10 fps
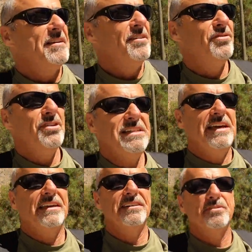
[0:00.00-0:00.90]
Unfortunately, I
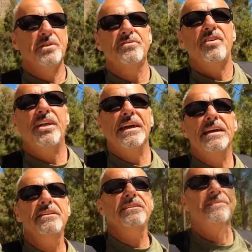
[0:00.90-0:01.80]
think that's wishful
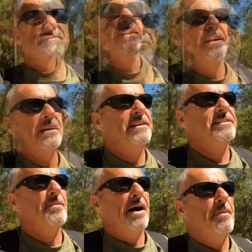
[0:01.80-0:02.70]
thinking. Here's
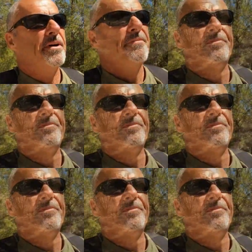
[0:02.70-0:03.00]
a map.